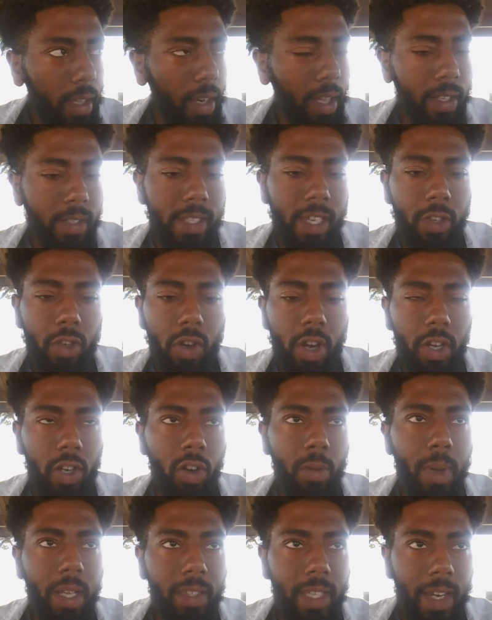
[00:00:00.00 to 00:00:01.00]
Like I said, you already
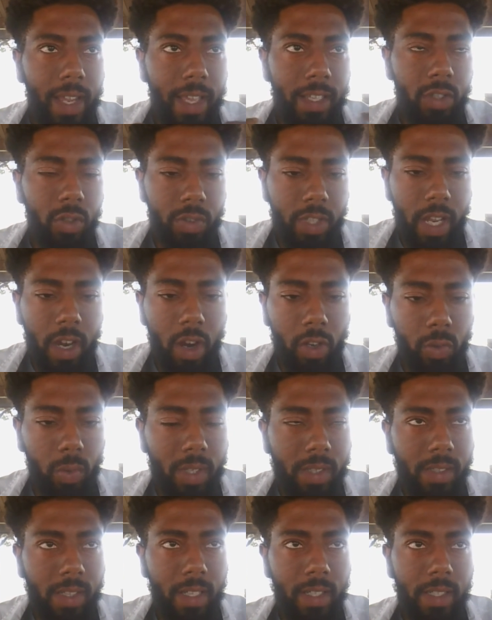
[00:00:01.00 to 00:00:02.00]
know about that esoteric
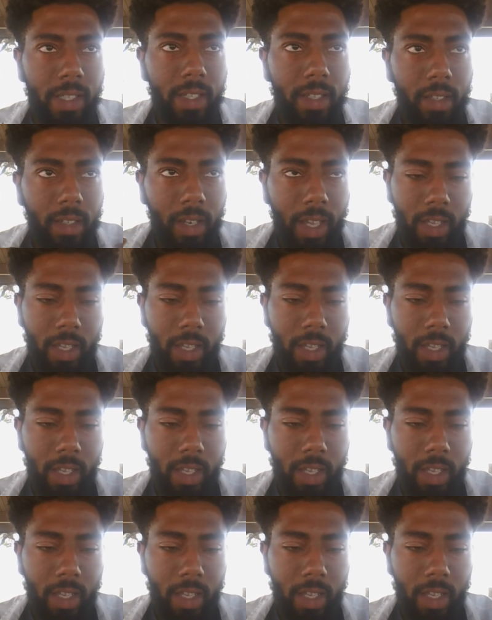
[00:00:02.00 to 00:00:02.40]
360.